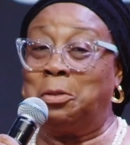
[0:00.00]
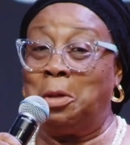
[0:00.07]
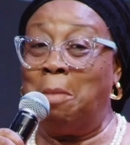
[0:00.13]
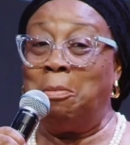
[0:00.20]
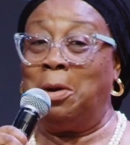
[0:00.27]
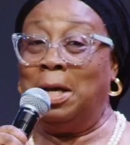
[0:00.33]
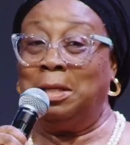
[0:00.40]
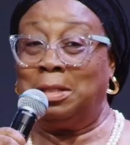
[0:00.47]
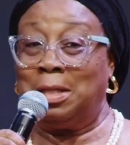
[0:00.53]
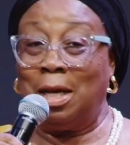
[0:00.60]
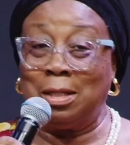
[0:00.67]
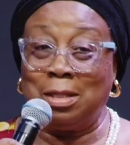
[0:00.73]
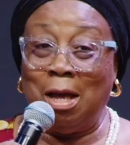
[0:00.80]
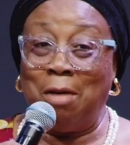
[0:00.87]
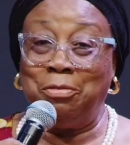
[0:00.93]
So I'm quite
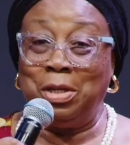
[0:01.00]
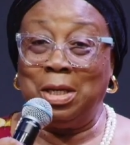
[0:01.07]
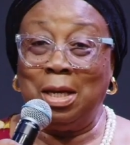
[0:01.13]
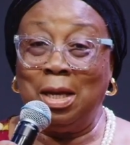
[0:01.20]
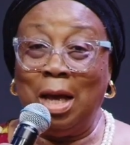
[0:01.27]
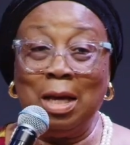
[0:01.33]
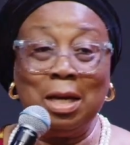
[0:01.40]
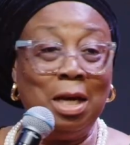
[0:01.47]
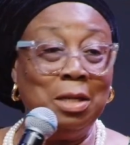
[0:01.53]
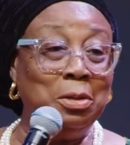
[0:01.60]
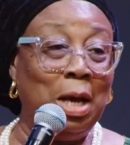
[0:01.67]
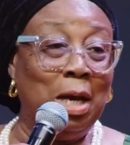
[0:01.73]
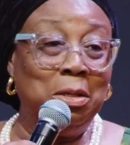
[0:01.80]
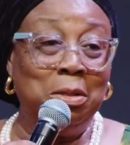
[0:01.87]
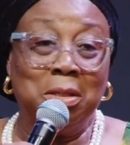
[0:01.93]
tech savvy.
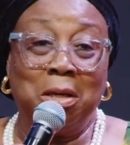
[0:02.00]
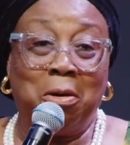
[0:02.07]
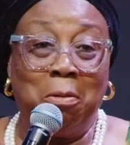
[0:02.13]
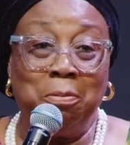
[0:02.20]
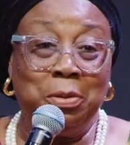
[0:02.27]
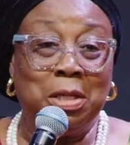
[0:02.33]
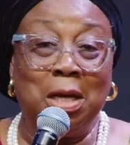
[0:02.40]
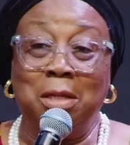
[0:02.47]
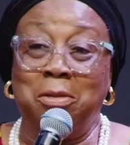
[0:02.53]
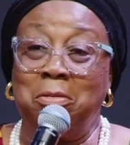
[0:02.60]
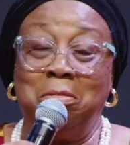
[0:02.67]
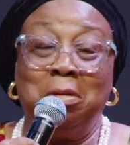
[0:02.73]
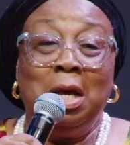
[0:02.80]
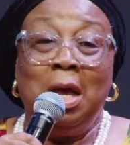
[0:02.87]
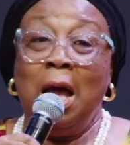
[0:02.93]
I use the computer
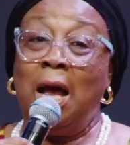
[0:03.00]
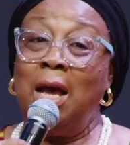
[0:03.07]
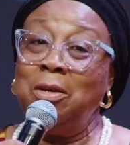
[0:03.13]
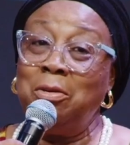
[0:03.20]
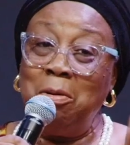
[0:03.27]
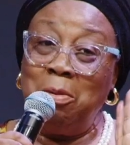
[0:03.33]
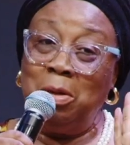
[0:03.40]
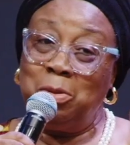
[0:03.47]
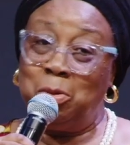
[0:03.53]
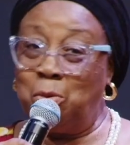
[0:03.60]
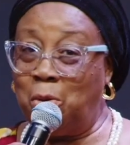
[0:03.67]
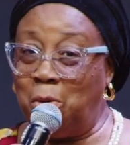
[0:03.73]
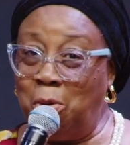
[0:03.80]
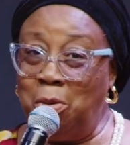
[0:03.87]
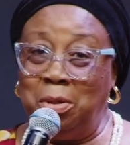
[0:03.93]
to, I don't want
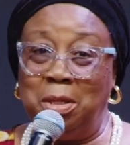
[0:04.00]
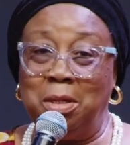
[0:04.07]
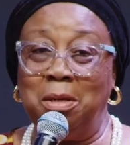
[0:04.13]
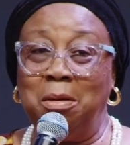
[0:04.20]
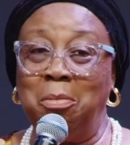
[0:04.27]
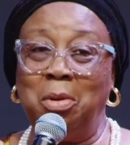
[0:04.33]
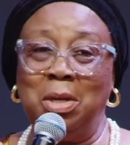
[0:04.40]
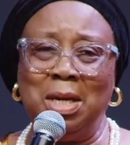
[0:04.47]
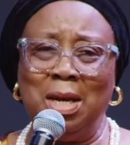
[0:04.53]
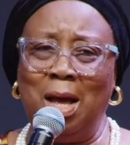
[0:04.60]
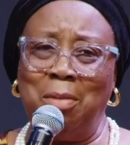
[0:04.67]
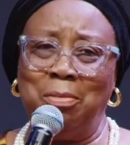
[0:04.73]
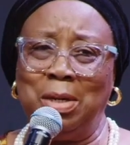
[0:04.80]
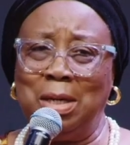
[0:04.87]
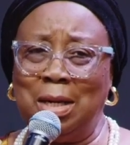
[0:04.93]
to code, but
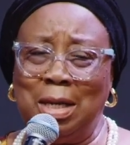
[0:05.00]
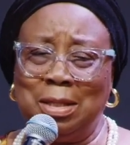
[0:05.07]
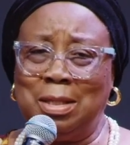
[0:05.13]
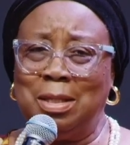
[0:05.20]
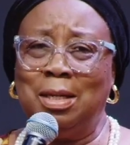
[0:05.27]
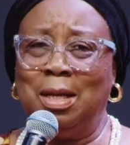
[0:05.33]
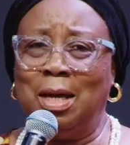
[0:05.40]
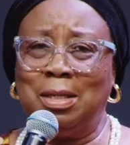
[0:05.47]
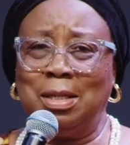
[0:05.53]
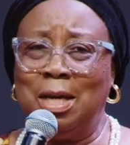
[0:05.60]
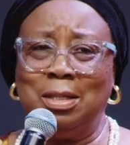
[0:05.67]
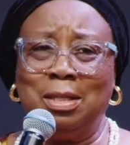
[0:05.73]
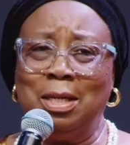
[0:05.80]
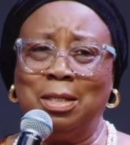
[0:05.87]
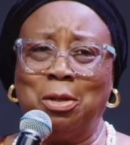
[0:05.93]
now I'm regretting that
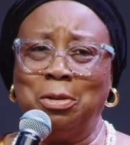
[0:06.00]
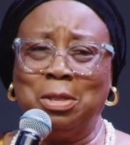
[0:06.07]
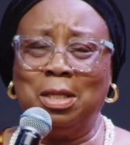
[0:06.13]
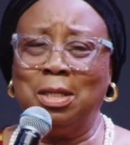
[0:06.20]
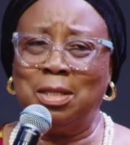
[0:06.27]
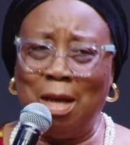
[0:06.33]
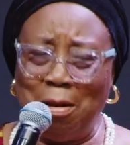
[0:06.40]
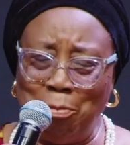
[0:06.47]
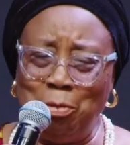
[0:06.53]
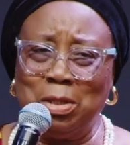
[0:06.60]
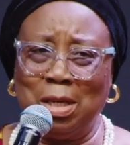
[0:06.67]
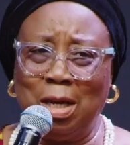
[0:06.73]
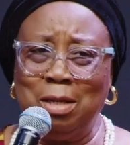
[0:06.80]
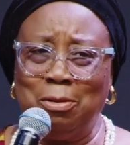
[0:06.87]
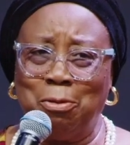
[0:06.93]
I say such things. I
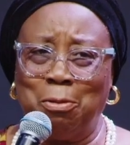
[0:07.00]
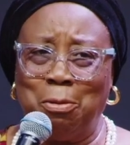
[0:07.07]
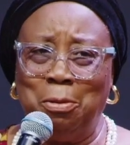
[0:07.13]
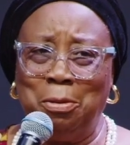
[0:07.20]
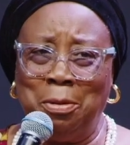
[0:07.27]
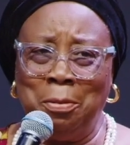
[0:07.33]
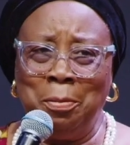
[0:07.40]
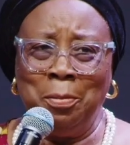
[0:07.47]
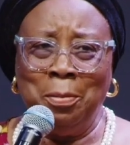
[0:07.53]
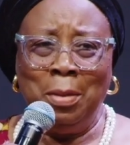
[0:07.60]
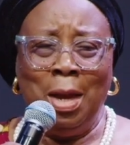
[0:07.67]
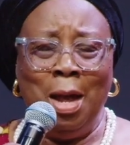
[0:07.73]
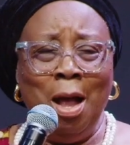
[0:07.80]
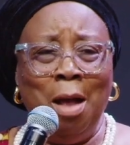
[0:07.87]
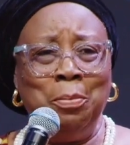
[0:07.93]
must learn to code.
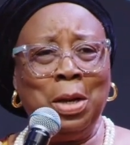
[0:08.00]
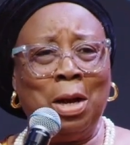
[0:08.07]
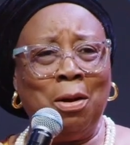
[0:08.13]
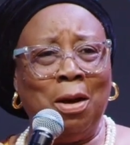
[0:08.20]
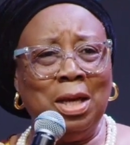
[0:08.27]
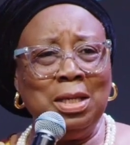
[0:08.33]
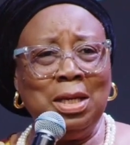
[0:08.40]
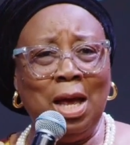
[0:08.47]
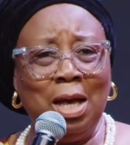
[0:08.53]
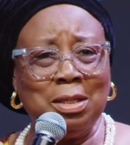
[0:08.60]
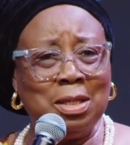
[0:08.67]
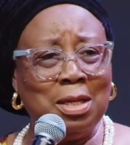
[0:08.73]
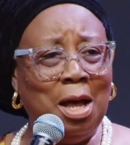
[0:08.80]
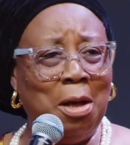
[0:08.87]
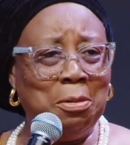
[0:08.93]
Because,
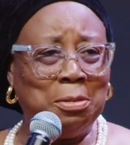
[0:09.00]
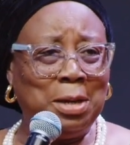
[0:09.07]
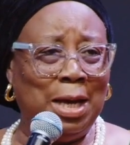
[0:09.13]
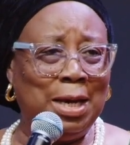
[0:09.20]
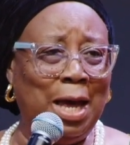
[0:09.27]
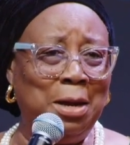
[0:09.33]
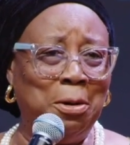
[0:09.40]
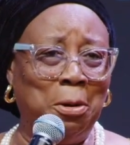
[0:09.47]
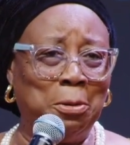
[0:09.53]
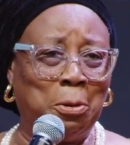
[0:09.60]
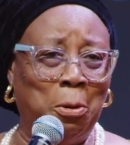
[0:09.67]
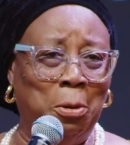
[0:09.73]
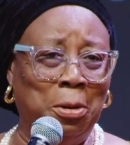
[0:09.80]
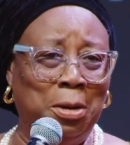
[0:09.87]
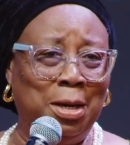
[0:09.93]
yes, now, can I not
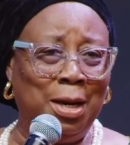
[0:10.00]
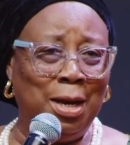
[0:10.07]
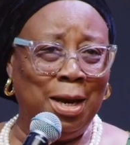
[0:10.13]
code?